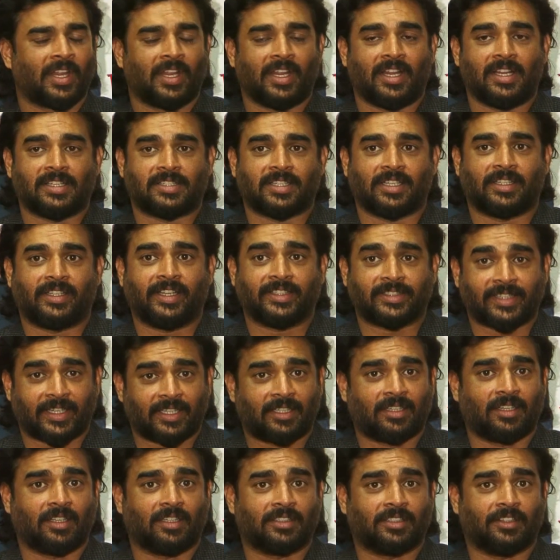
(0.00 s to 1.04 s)
they said
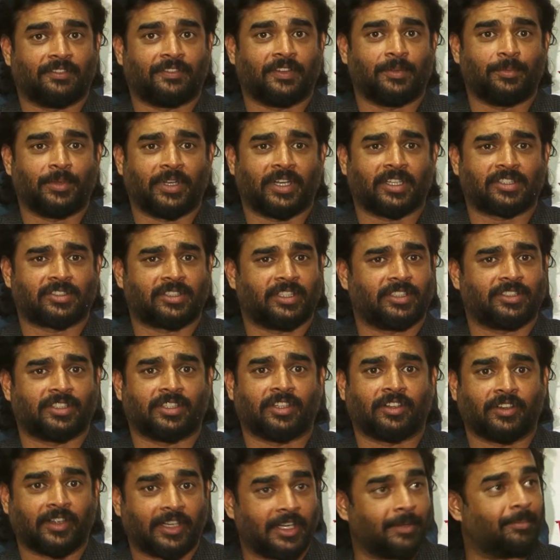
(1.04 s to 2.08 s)
the film industry is in
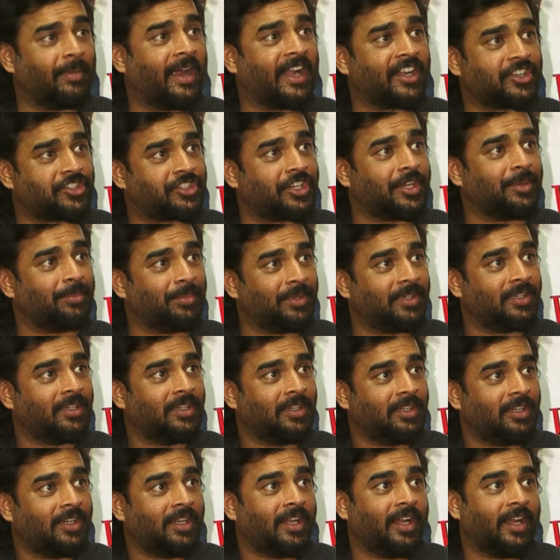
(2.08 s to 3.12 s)
a really bad shape,
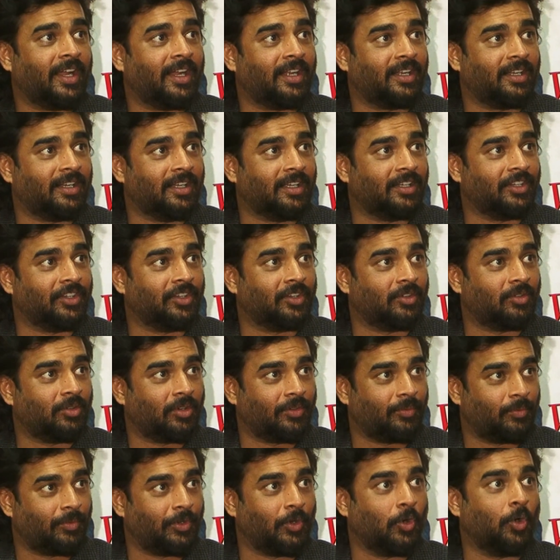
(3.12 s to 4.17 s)
and
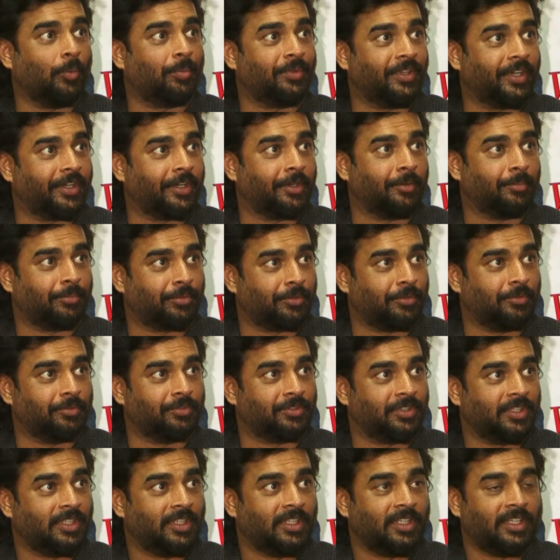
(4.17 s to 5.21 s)
we hope that it
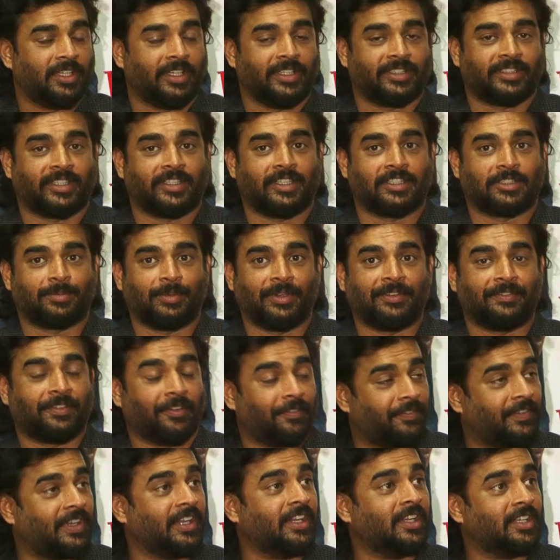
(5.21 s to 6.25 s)
improves. He said it's been
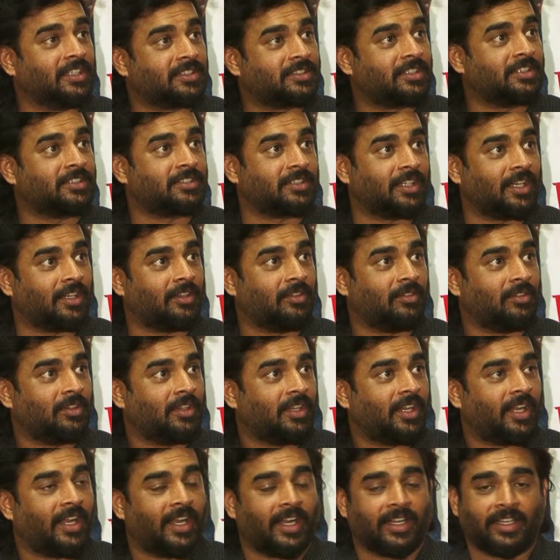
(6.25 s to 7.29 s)
50 years since now,
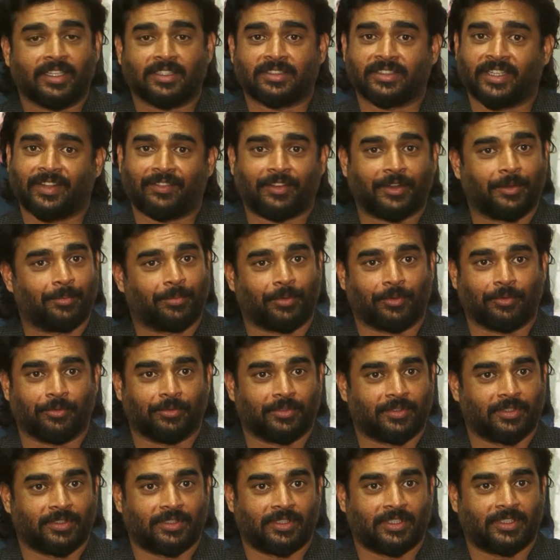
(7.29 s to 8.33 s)
and he's never
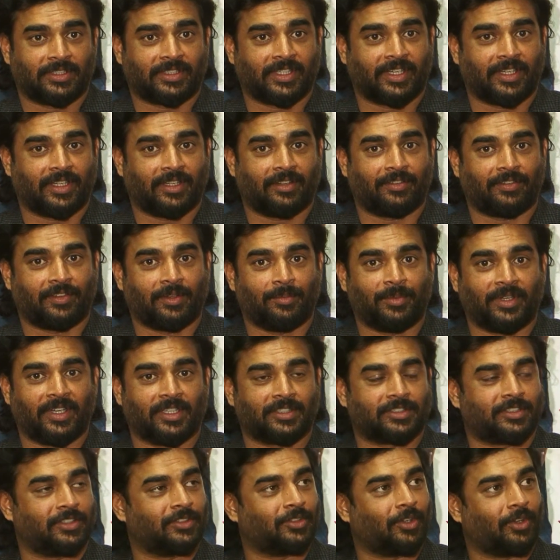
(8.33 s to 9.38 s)
improved. The film
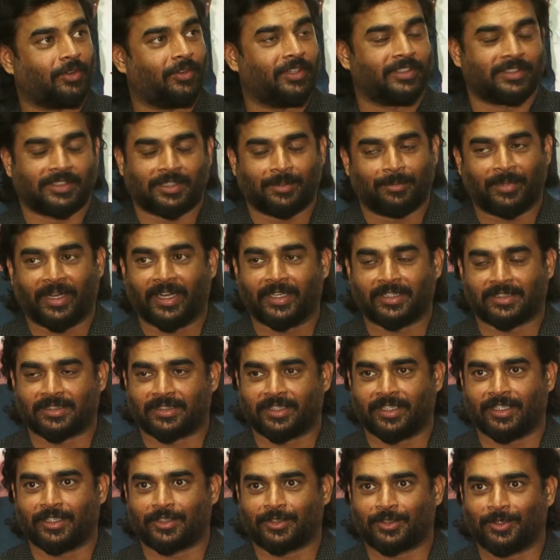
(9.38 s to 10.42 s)
industry is always in the bad
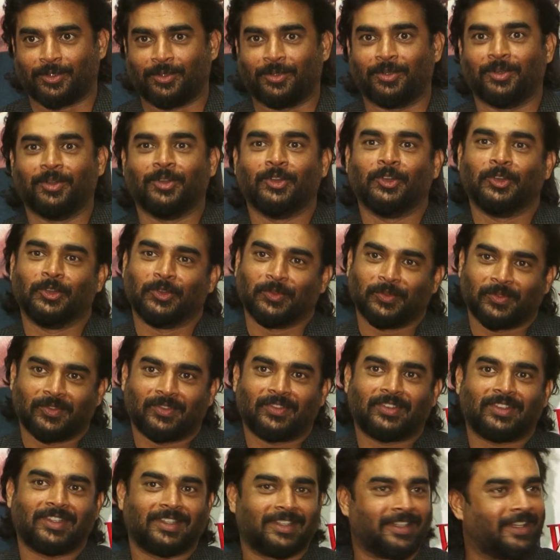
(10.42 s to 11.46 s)
state, so
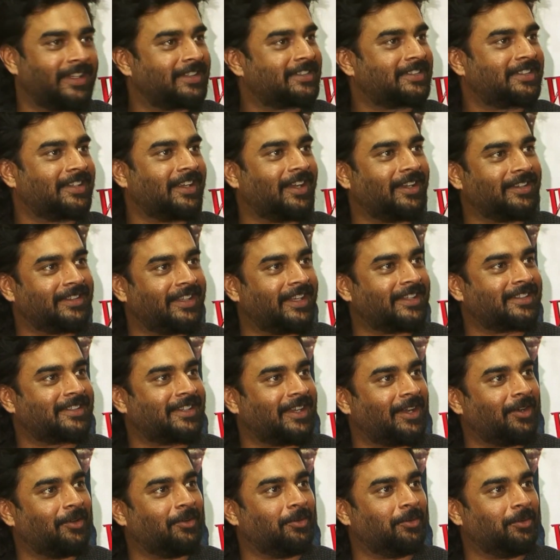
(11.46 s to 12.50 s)
that's
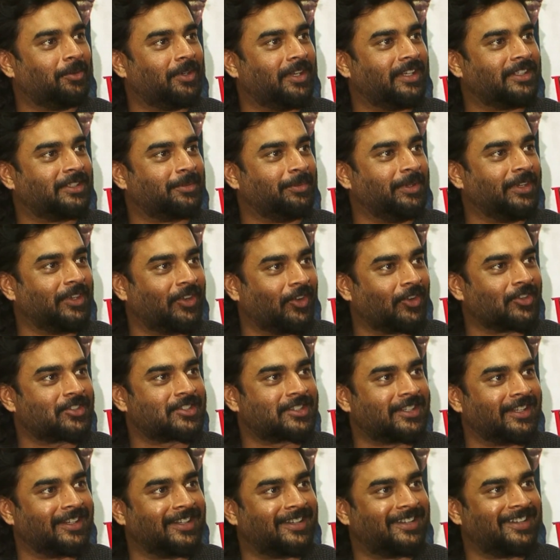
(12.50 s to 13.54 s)
how it's been
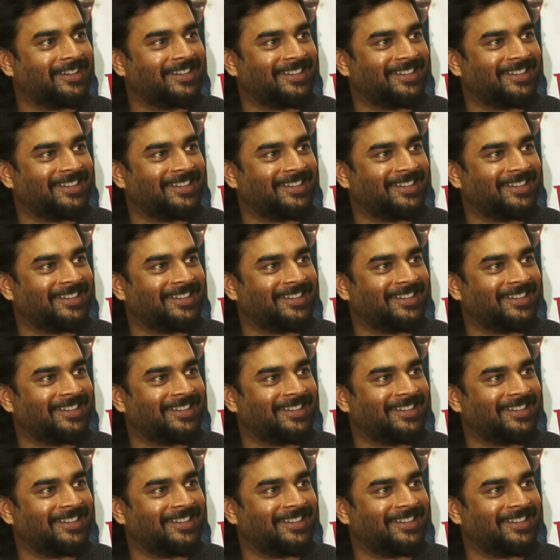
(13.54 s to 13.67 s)
constant.